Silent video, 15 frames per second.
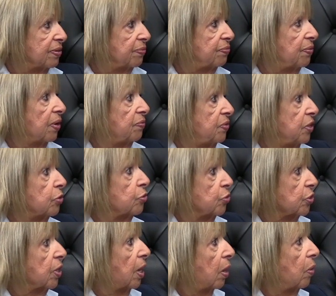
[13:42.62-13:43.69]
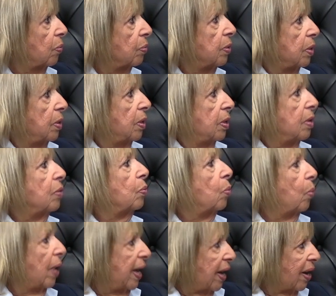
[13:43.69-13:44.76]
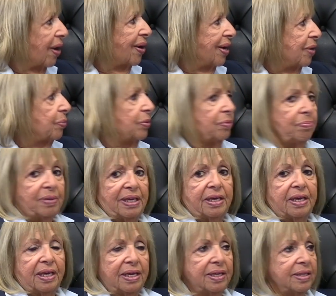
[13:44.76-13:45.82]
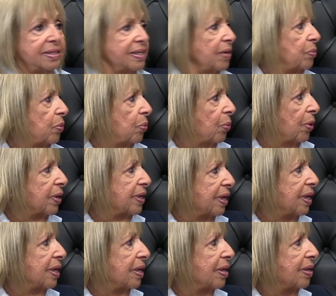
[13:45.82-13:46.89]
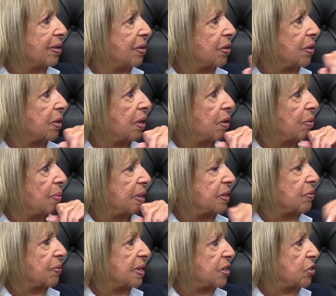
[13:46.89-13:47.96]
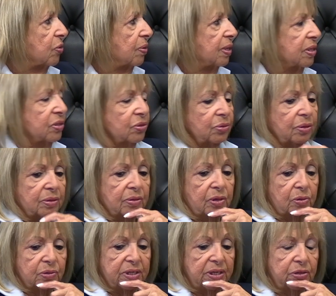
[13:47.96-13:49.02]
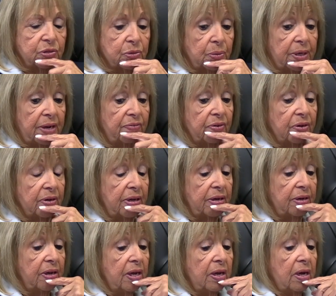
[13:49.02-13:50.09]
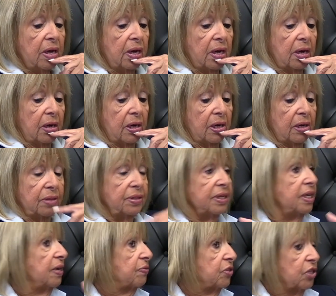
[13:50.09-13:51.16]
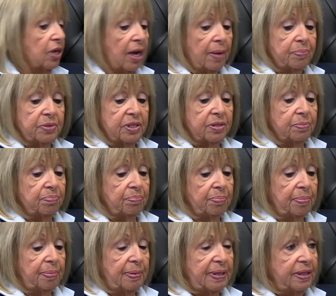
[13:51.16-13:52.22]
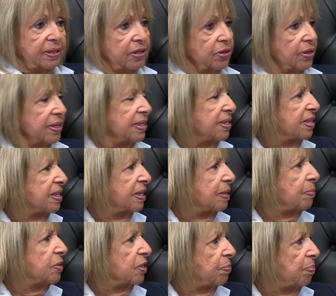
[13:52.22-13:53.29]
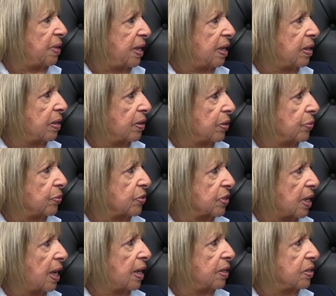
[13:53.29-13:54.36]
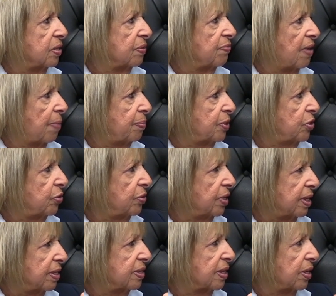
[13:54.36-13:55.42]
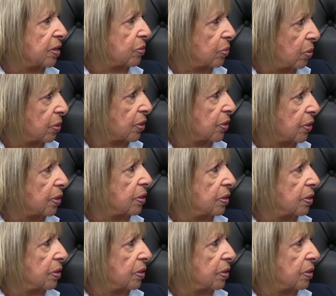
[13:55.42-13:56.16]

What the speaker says: of years ago, where it would be kids that were working, at the restaurants or the hotels or whatever, and the gift shops. But there doesn't seem to be those kinds of opportunities any longer.